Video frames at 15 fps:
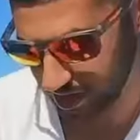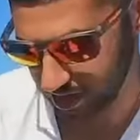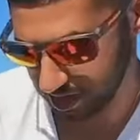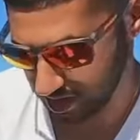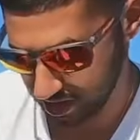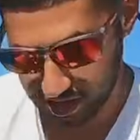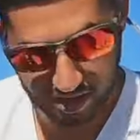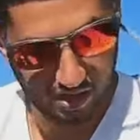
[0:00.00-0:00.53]
to
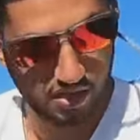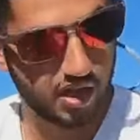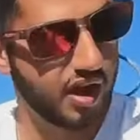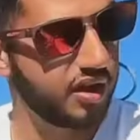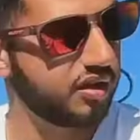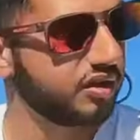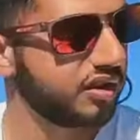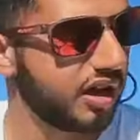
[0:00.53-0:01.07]
get into a
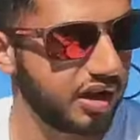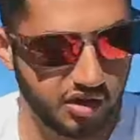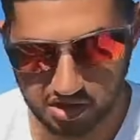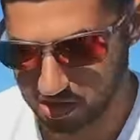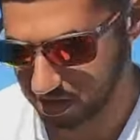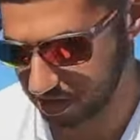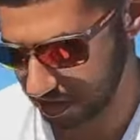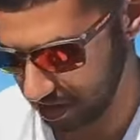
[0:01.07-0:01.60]
big
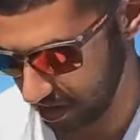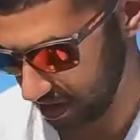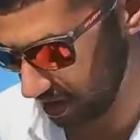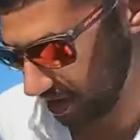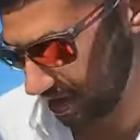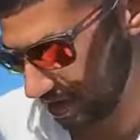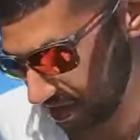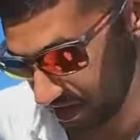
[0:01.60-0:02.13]
bass. That was their